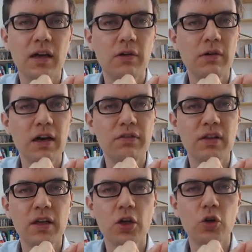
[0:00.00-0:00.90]
arrives
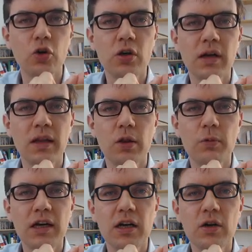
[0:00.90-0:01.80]
at a door at the
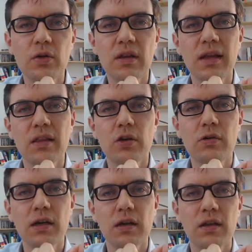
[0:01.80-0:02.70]
warehouse and the
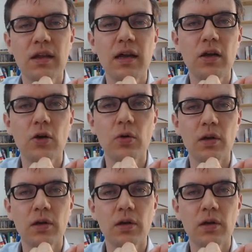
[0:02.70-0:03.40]
truck is unloaded.